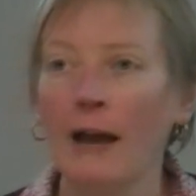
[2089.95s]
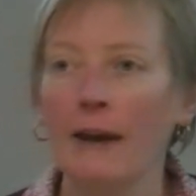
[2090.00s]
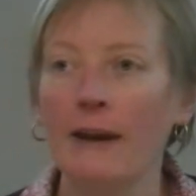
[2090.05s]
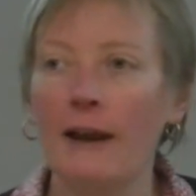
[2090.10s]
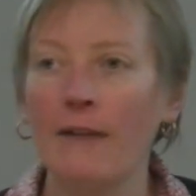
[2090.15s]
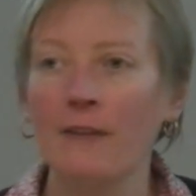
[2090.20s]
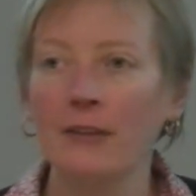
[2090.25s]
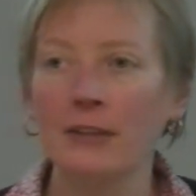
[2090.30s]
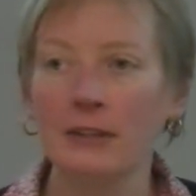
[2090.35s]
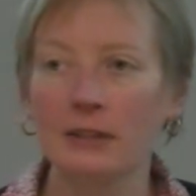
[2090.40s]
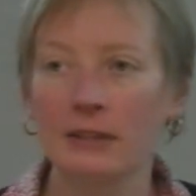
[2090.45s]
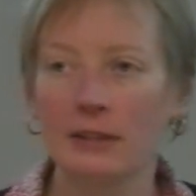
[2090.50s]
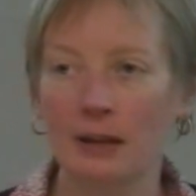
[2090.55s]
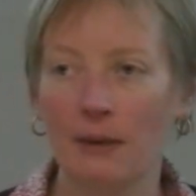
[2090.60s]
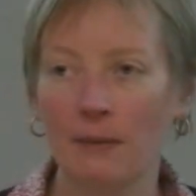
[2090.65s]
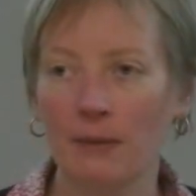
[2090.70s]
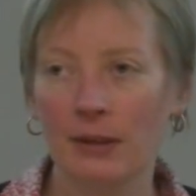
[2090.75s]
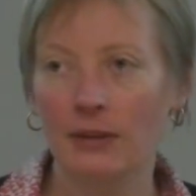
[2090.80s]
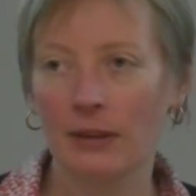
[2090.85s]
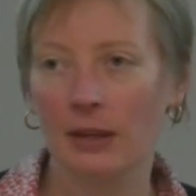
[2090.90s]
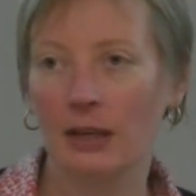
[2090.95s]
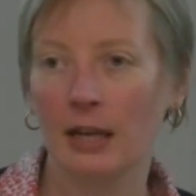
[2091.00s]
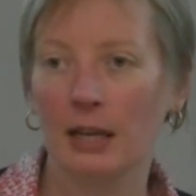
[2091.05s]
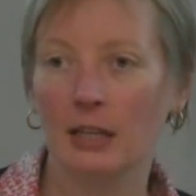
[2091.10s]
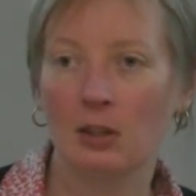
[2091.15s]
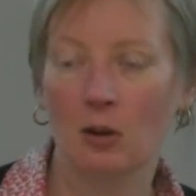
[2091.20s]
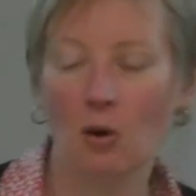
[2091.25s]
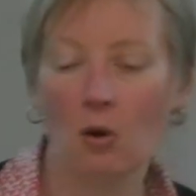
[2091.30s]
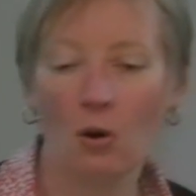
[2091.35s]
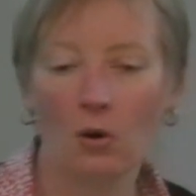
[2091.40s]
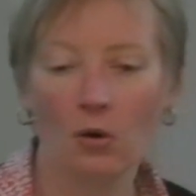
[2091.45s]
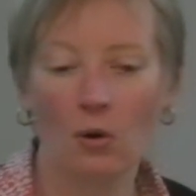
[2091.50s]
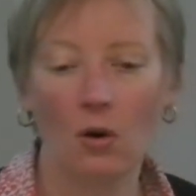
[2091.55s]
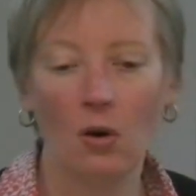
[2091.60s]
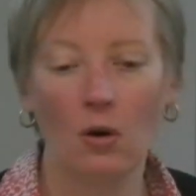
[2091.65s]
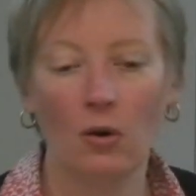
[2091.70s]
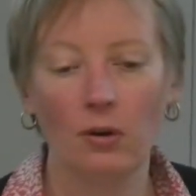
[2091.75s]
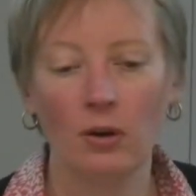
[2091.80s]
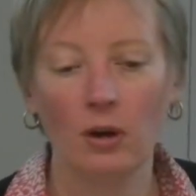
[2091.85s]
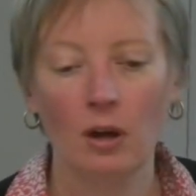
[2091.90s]
Now, this is something that has gone
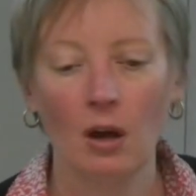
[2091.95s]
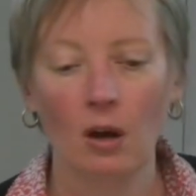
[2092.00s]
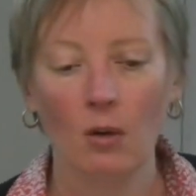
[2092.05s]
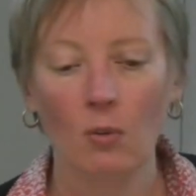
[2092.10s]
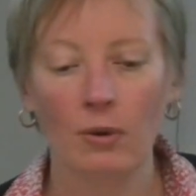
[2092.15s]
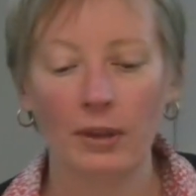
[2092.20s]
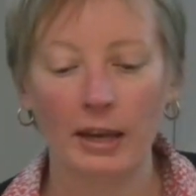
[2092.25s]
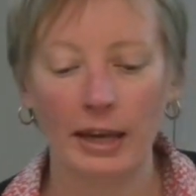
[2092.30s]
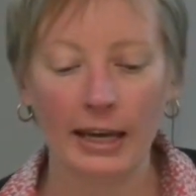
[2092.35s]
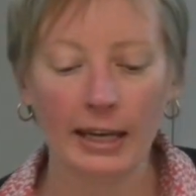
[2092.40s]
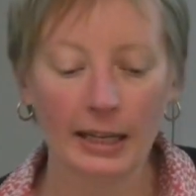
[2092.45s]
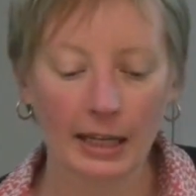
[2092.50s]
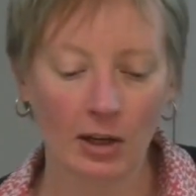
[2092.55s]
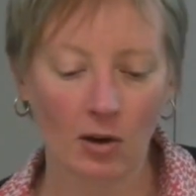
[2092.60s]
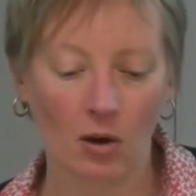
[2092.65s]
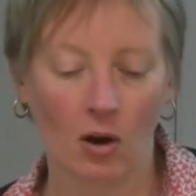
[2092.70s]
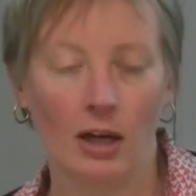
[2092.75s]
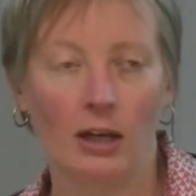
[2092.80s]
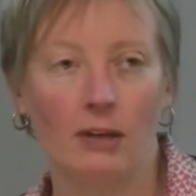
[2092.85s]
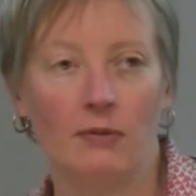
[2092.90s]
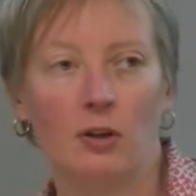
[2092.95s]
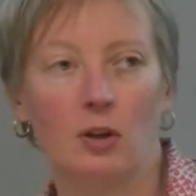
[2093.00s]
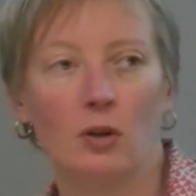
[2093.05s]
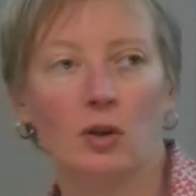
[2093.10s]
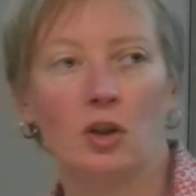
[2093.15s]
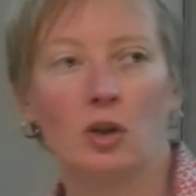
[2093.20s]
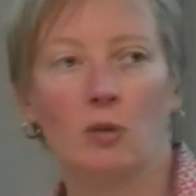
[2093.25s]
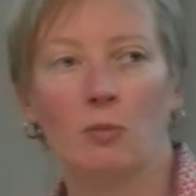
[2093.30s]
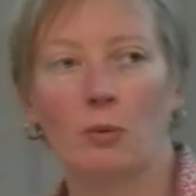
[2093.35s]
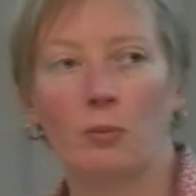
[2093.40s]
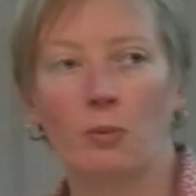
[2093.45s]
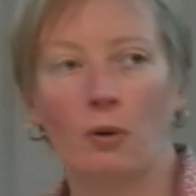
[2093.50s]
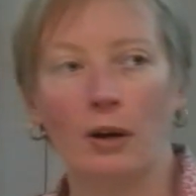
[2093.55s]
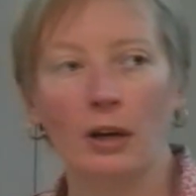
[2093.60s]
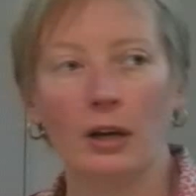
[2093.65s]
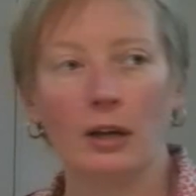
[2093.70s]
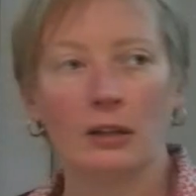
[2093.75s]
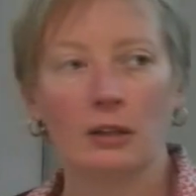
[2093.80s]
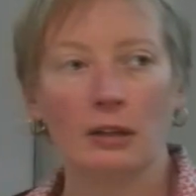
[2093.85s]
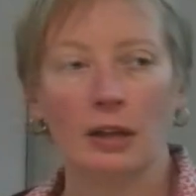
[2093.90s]
on with any kind of consumer
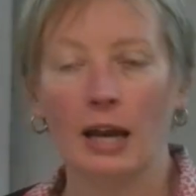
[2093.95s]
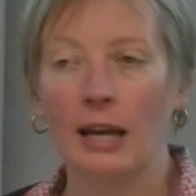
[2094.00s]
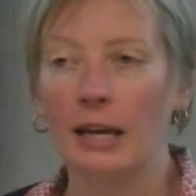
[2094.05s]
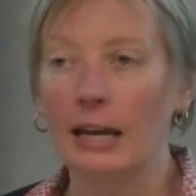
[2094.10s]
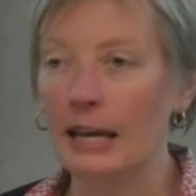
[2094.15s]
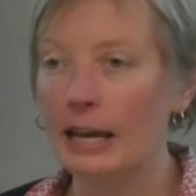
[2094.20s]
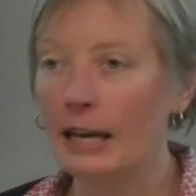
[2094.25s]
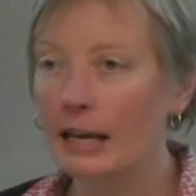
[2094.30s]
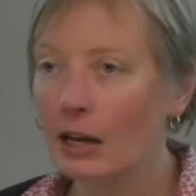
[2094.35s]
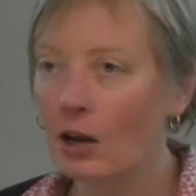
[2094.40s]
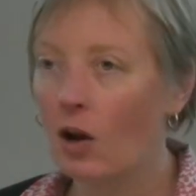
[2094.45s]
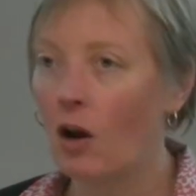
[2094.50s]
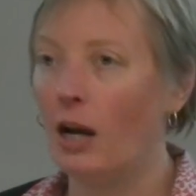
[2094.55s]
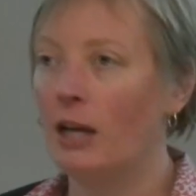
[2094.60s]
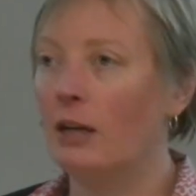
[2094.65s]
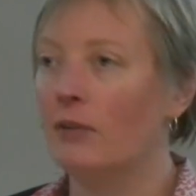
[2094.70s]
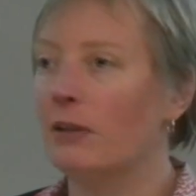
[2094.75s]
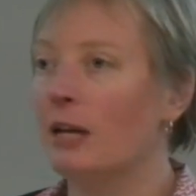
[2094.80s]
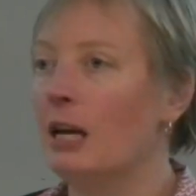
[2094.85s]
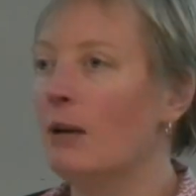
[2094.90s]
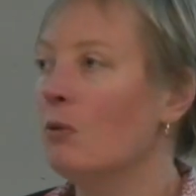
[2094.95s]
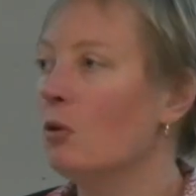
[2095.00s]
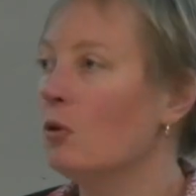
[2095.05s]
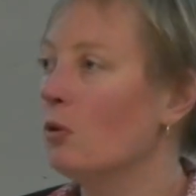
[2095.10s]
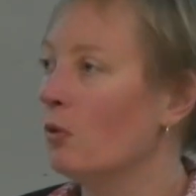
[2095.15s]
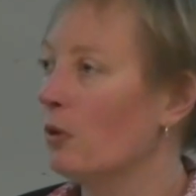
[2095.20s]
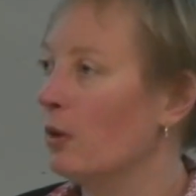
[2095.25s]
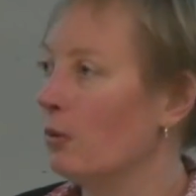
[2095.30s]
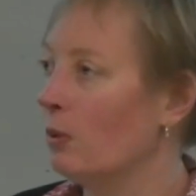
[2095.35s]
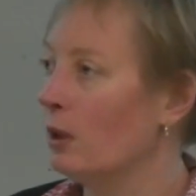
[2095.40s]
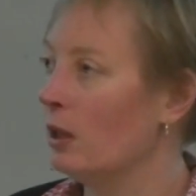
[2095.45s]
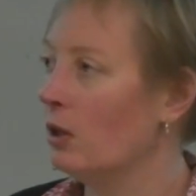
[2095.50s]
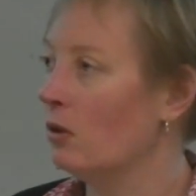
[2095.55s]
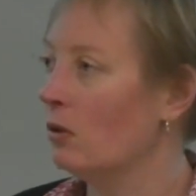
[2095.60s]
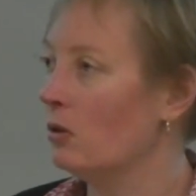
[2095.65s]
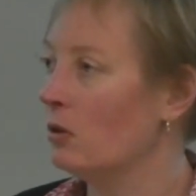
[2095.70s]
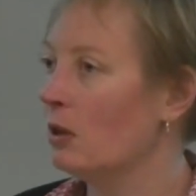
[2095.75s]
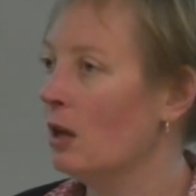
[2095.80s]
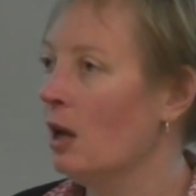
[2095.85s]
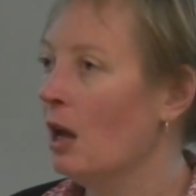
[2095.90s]
product and any kind of chemical that we
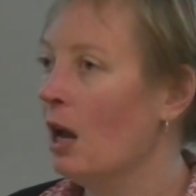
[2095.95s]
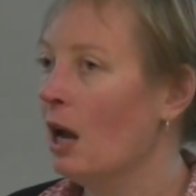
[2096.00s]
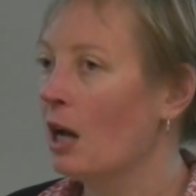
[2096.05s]
use,